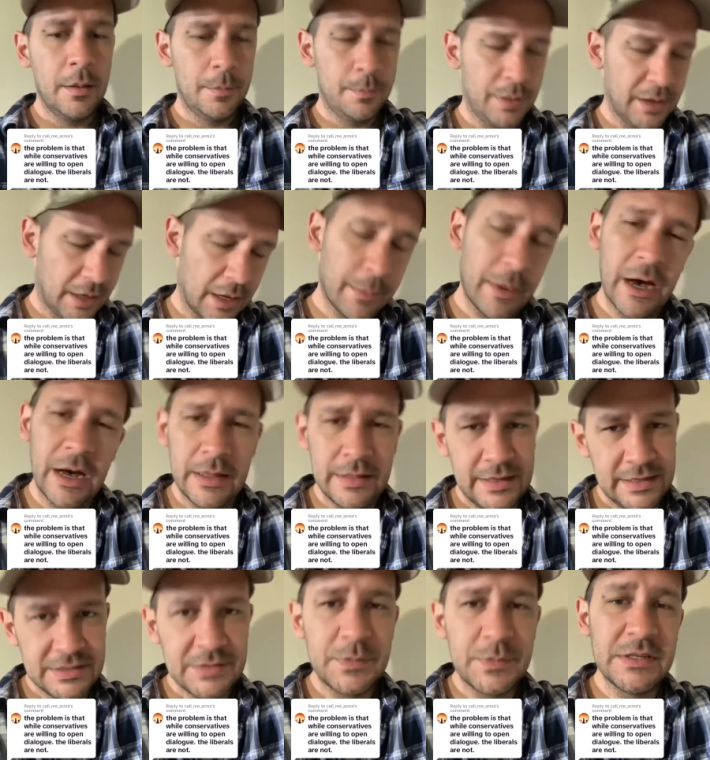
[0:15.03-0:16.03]
But come on,
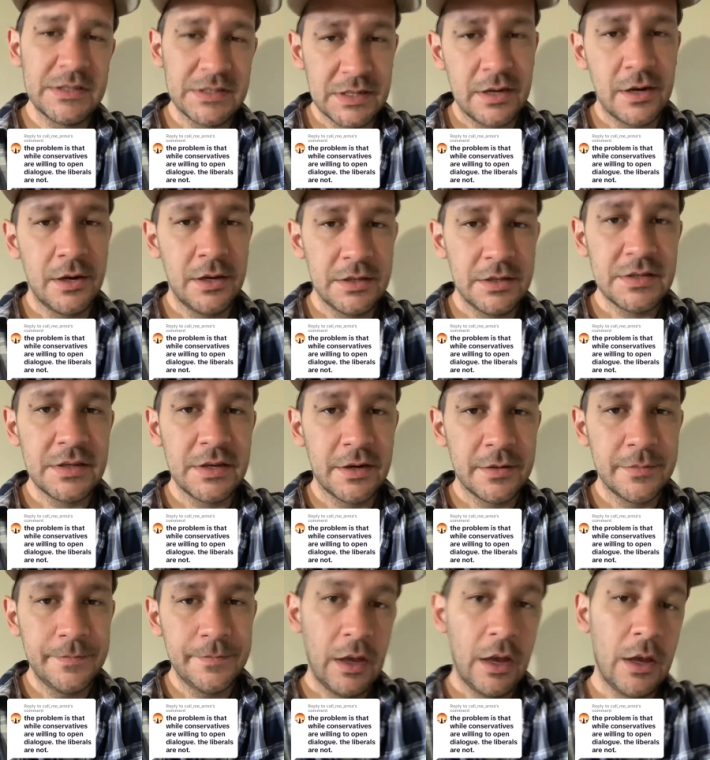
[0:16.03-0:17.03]
let's be serious
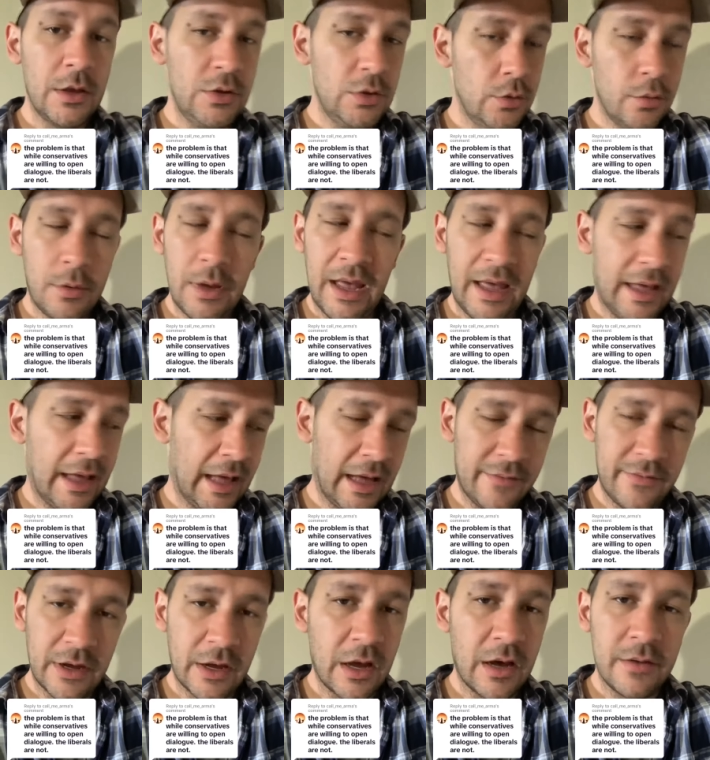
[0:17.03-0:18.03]
here. You can't
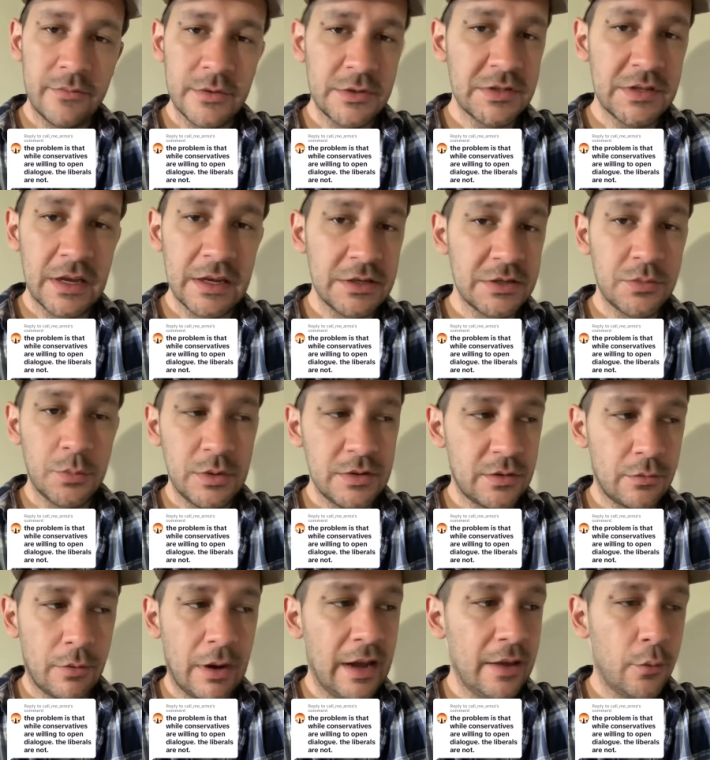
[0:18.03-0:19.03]
have a conversation with
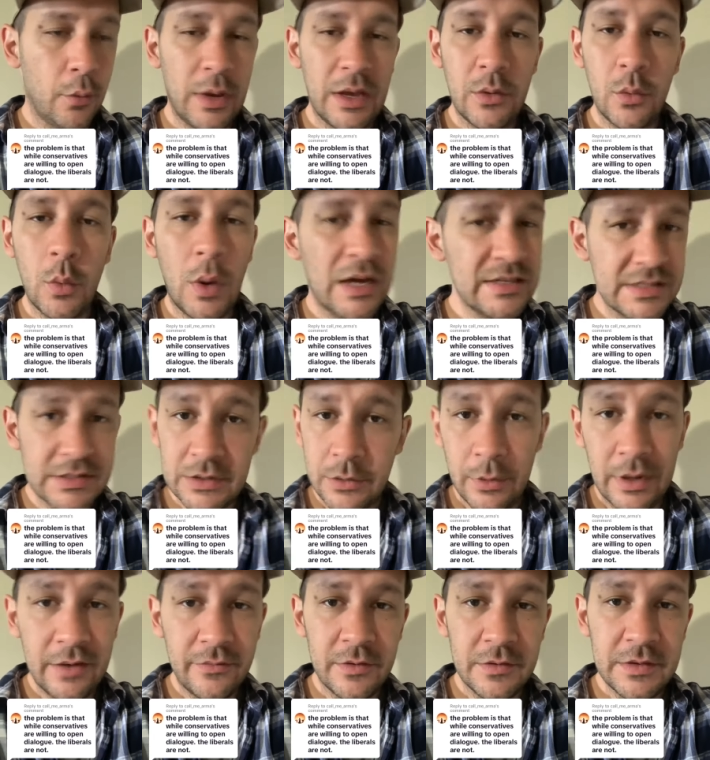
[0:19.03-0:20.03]
the right wing
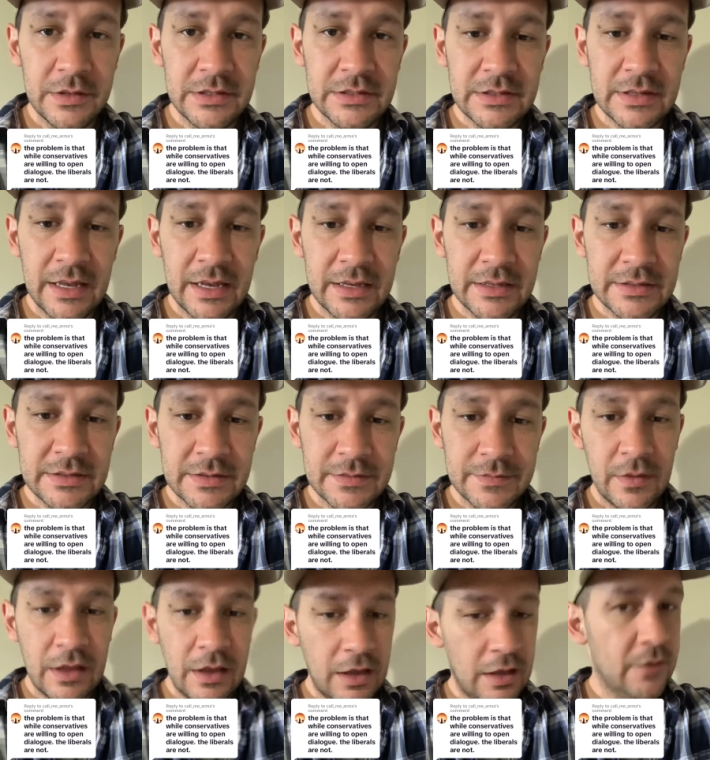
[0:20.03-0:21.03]
whatsoever these days.
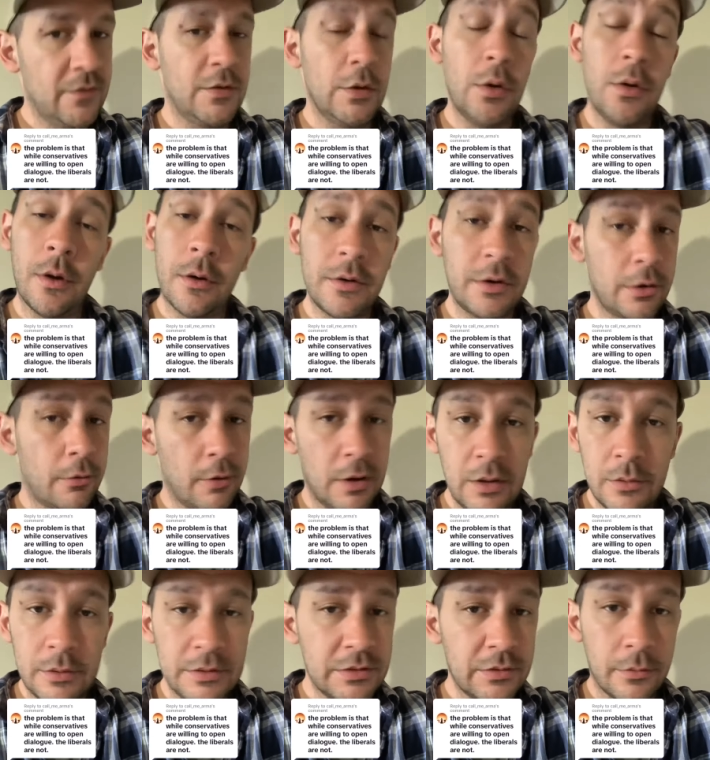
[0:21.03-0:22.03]
If you don't agree
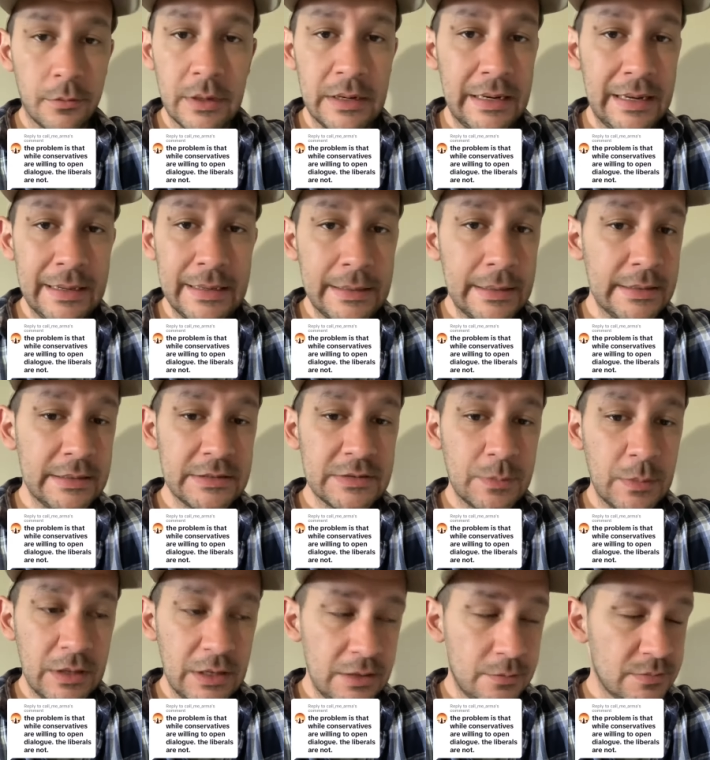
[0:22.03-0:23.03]
with the ridiculous
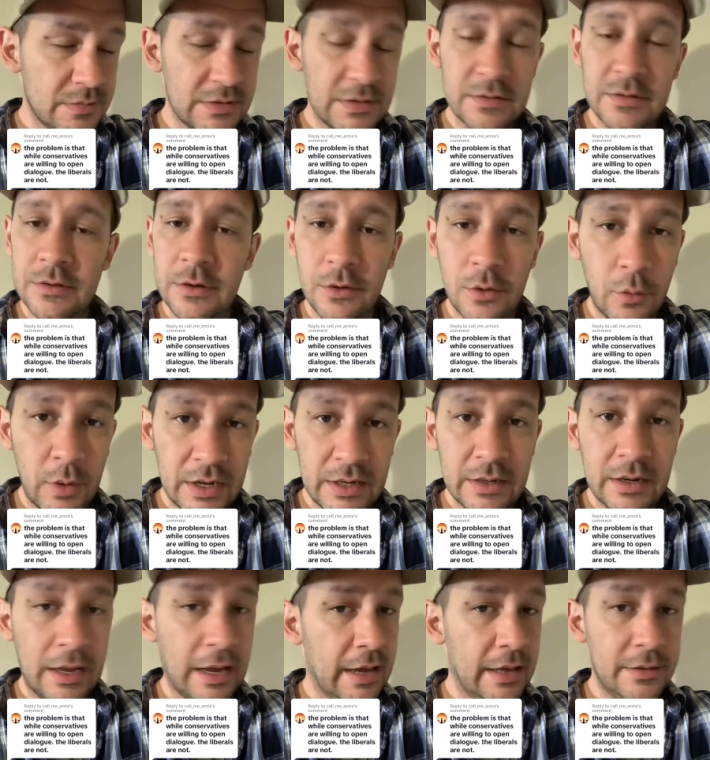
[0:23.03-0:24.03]
memes, they're quick
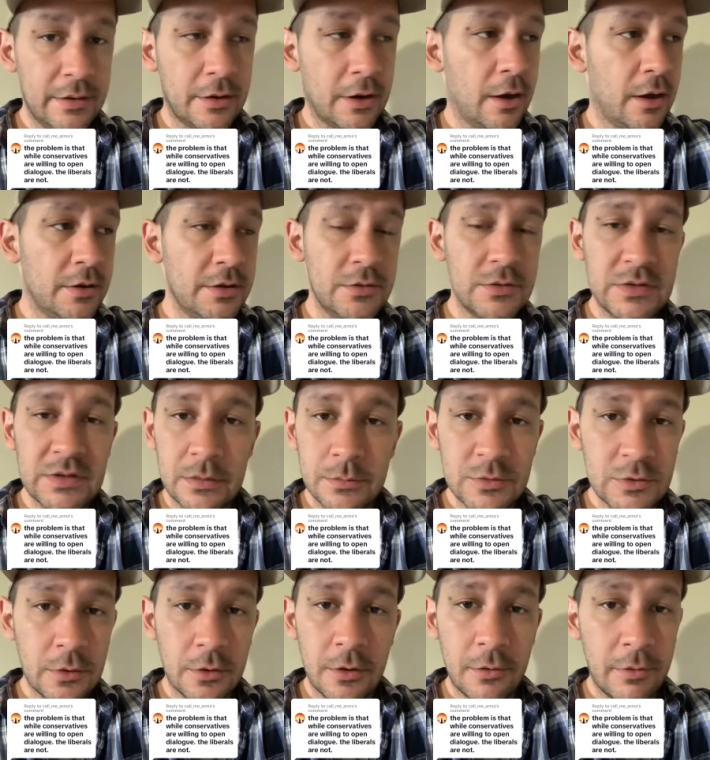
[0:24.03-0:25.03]
to either call you some
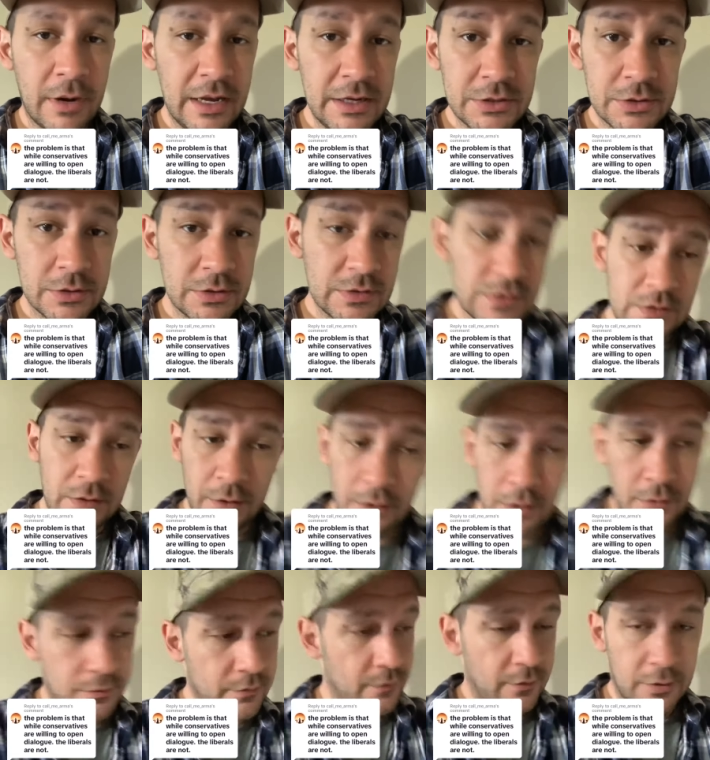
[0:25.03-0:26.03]
sort of racial slur.
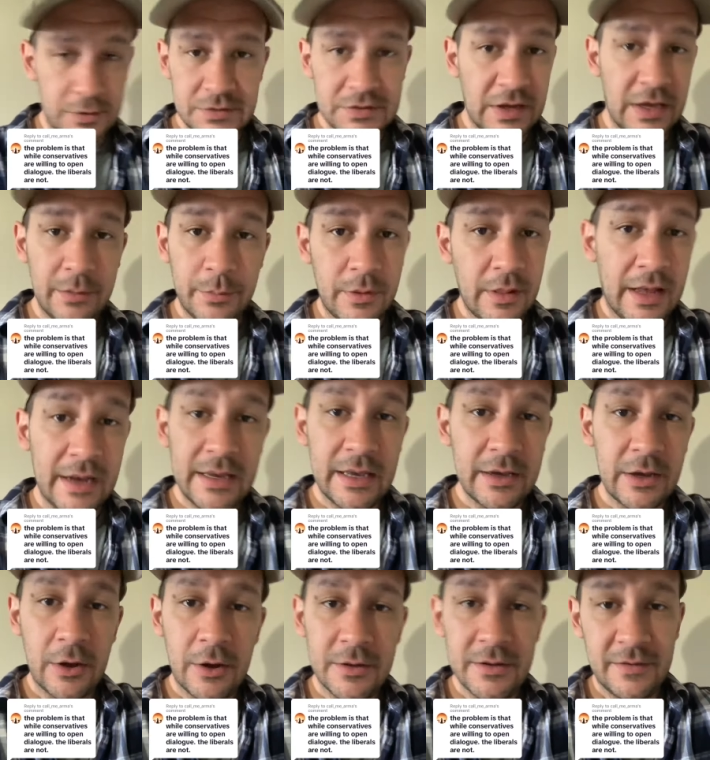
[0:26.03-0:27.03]
For example, I get
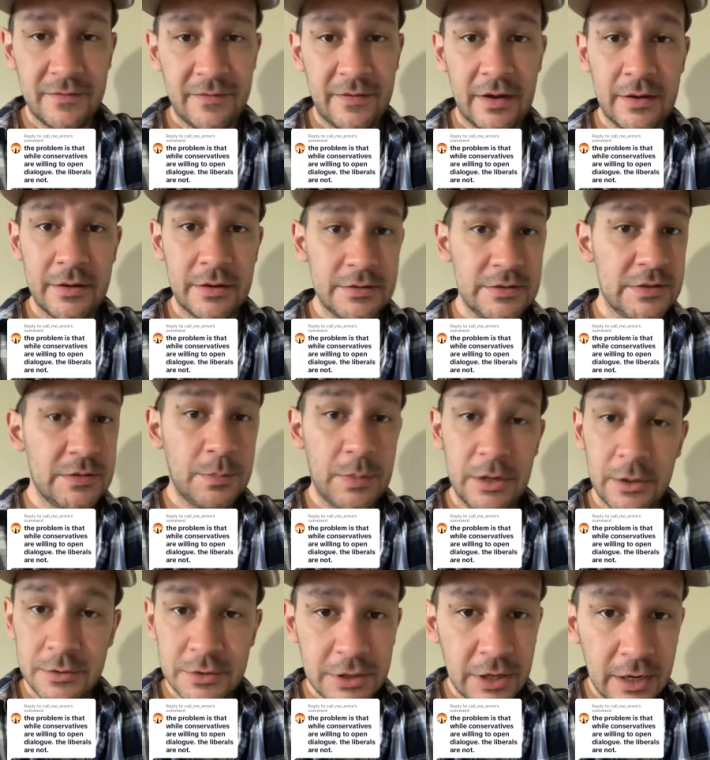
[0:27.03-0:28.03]
called a fucking
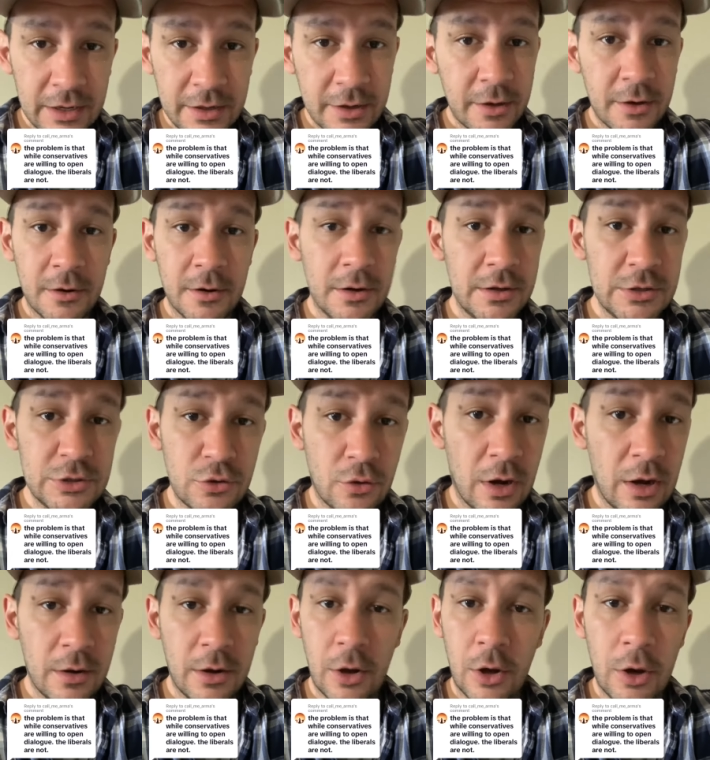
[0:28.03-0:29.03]
spear chucker or a
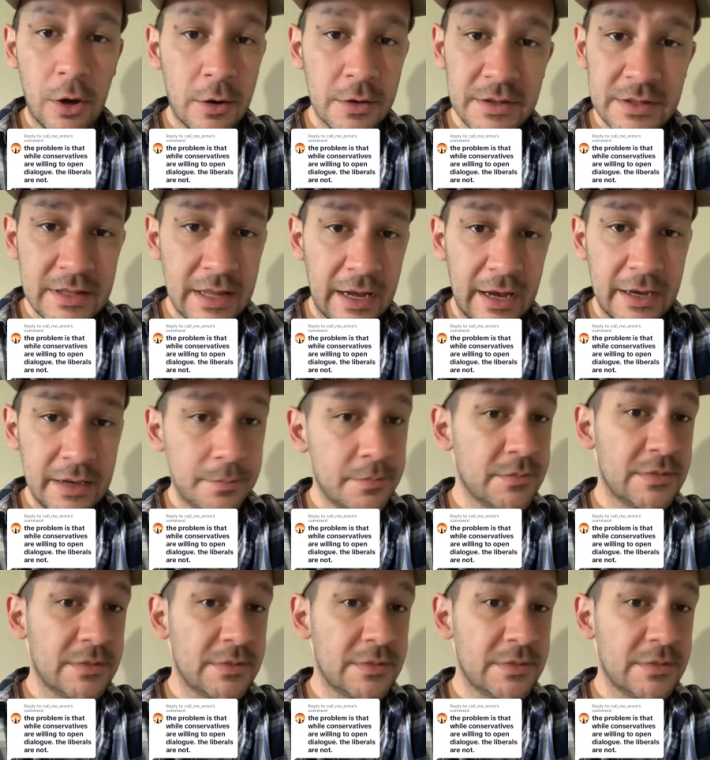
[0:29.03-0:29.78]
drunk all the time,